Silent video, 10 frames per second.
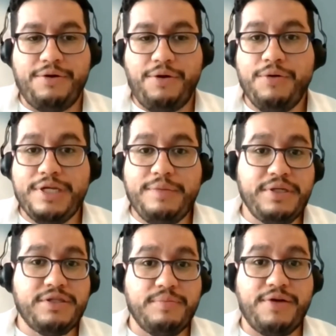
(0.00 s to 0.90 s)
can
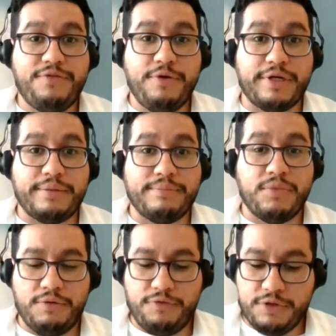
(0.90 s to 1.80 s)
only be done by voting.
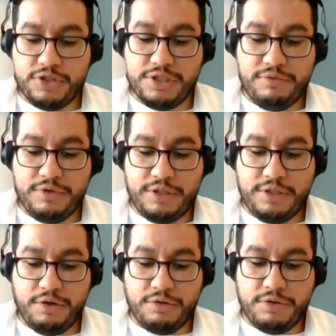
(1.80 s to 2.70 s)
Unfortunately,
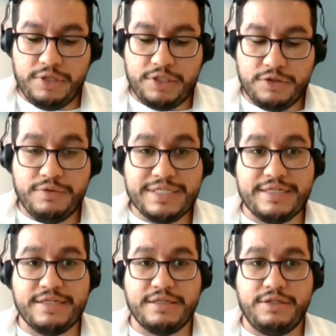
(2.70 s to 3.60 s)
we do
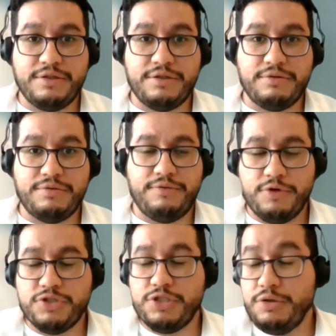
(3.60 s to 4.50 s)
it,
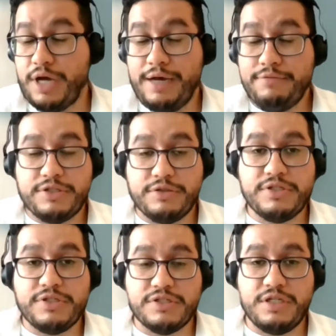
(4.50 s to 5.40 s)
unfortunately or not, we
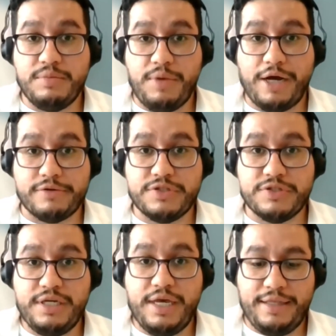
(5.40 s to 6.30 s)
do exist in a
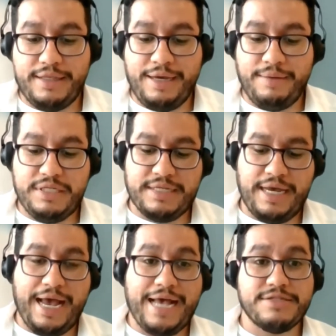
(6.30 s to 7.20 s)
democracy. And that means
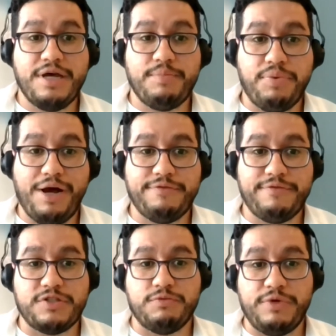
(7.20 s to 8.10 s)
that as
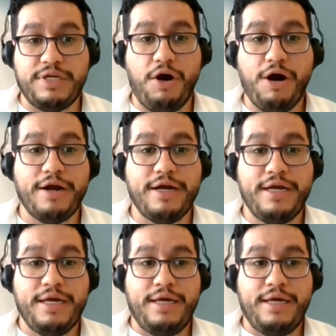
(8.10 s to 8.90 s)
nonprofits, we are